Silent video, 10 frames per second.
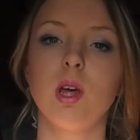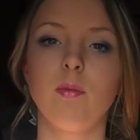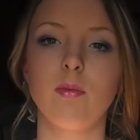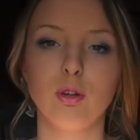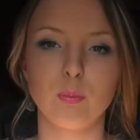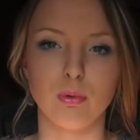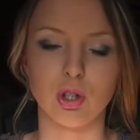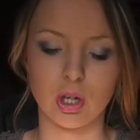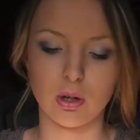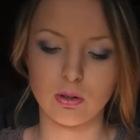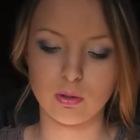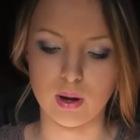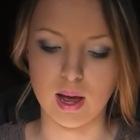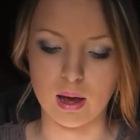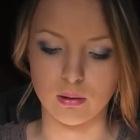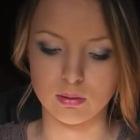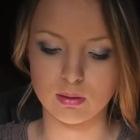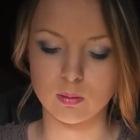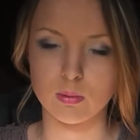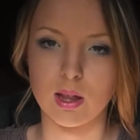home from the hospital, she goes to a
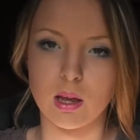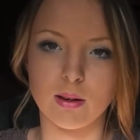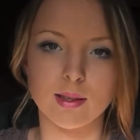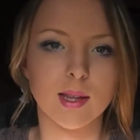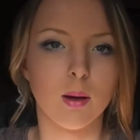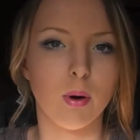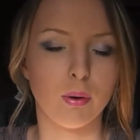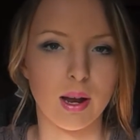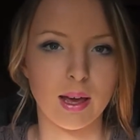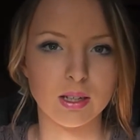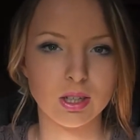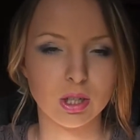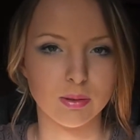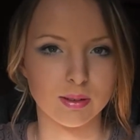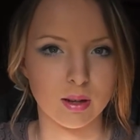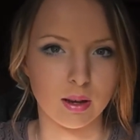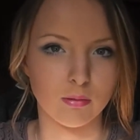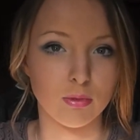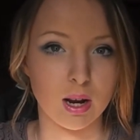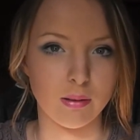house where there is some old lady who is like
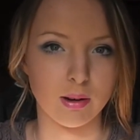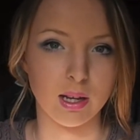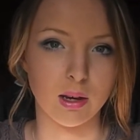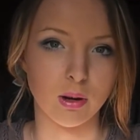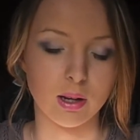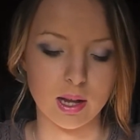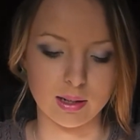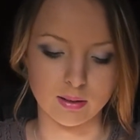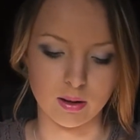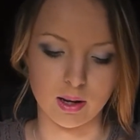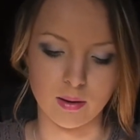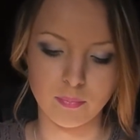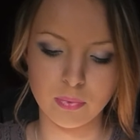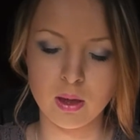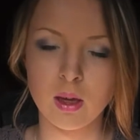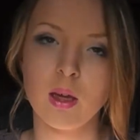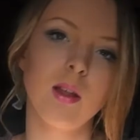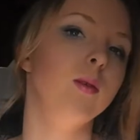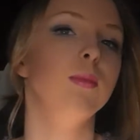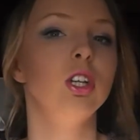really, really ill, like nearly dying.
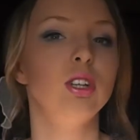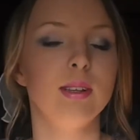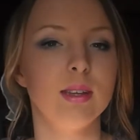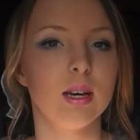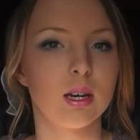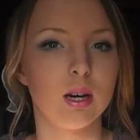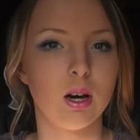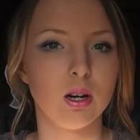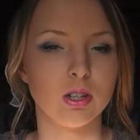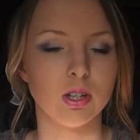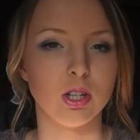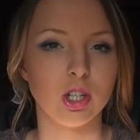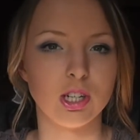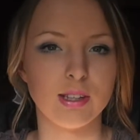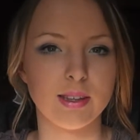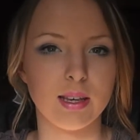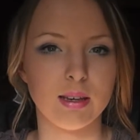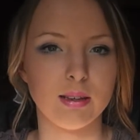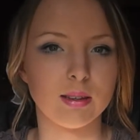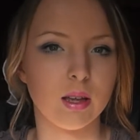And then when she's in the garden, she
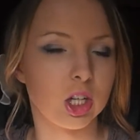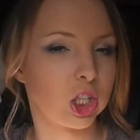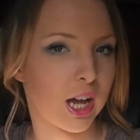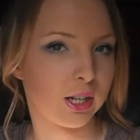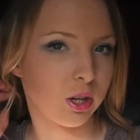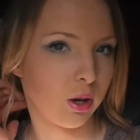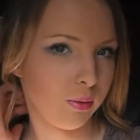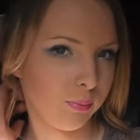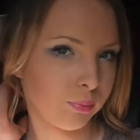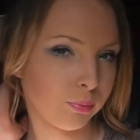sees a shadow,